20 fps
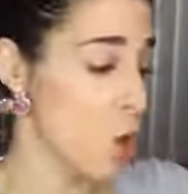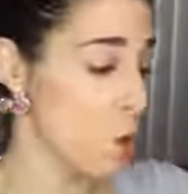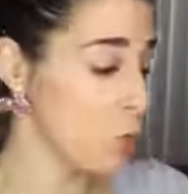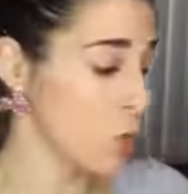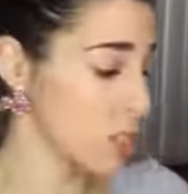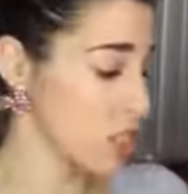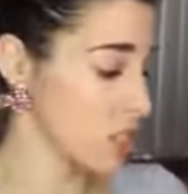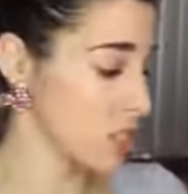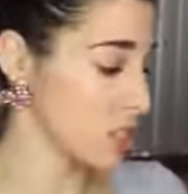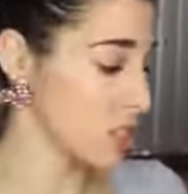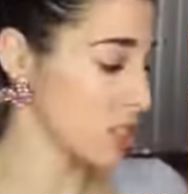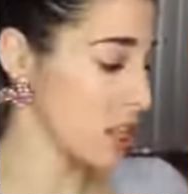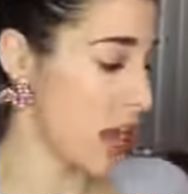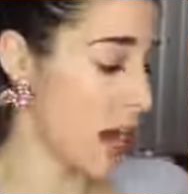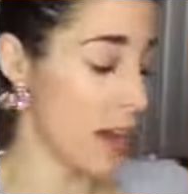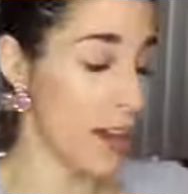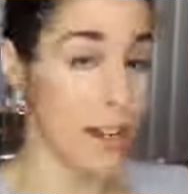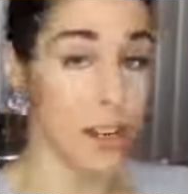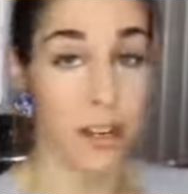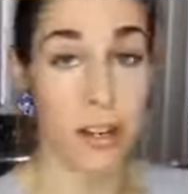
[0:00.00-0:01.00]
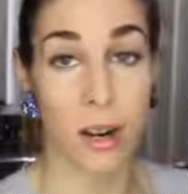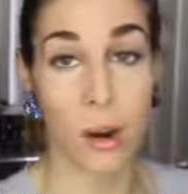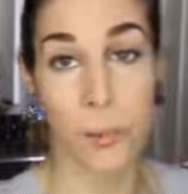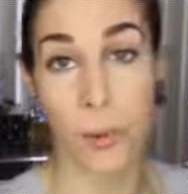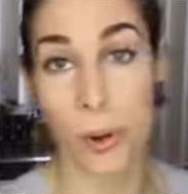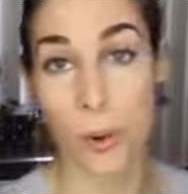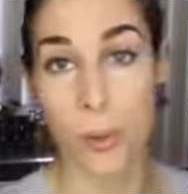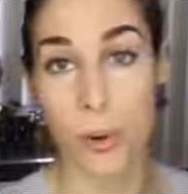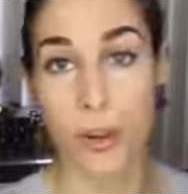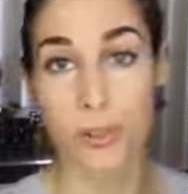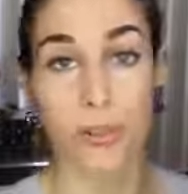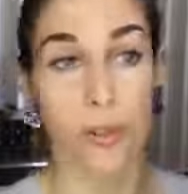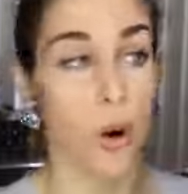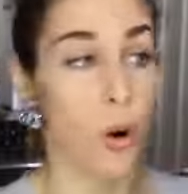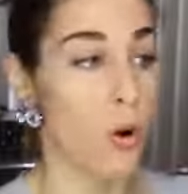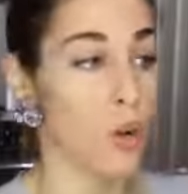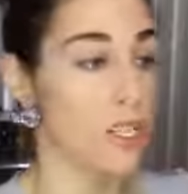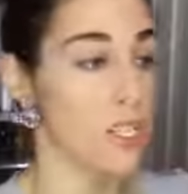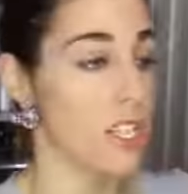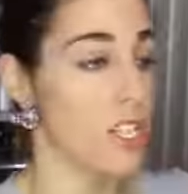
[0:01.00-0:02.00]
which is not appropriate for
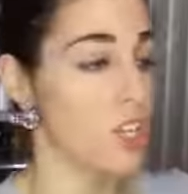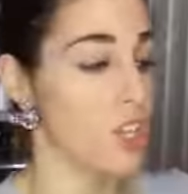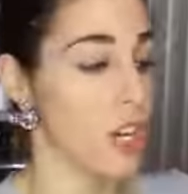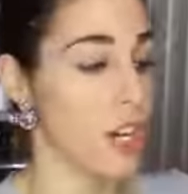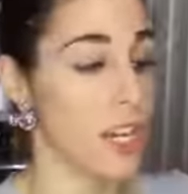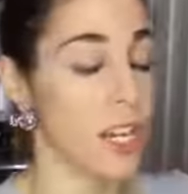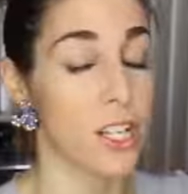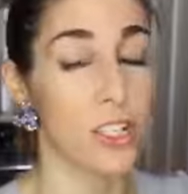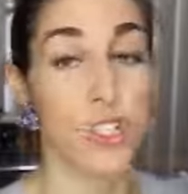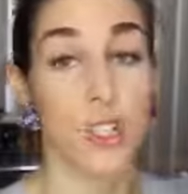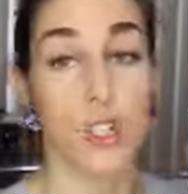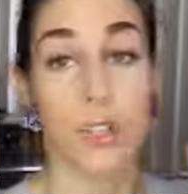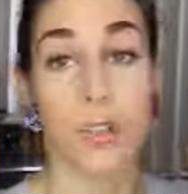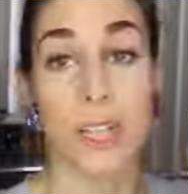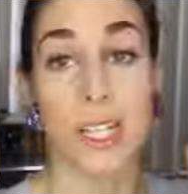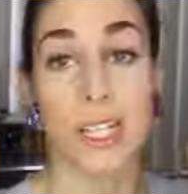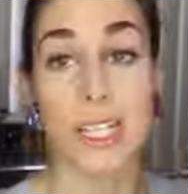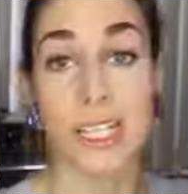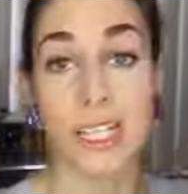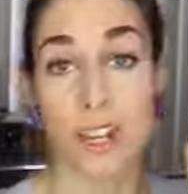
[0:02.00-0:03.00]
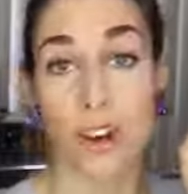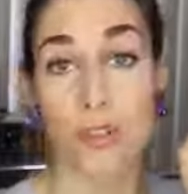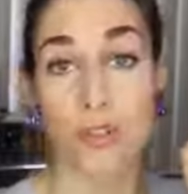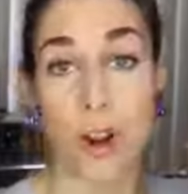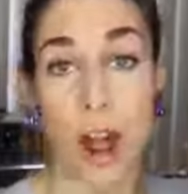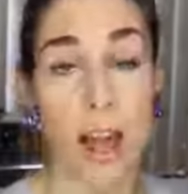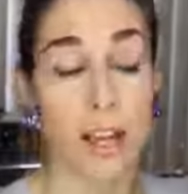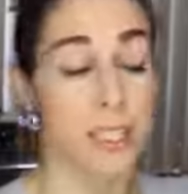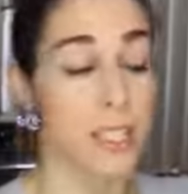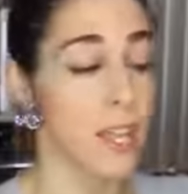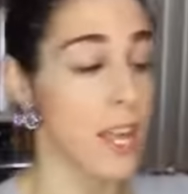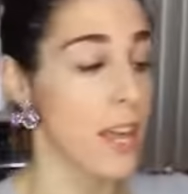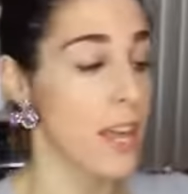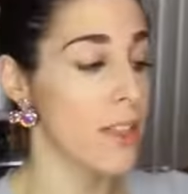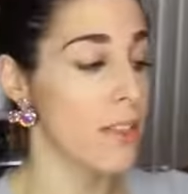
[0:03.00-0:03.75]
corset training. So you need steel rods.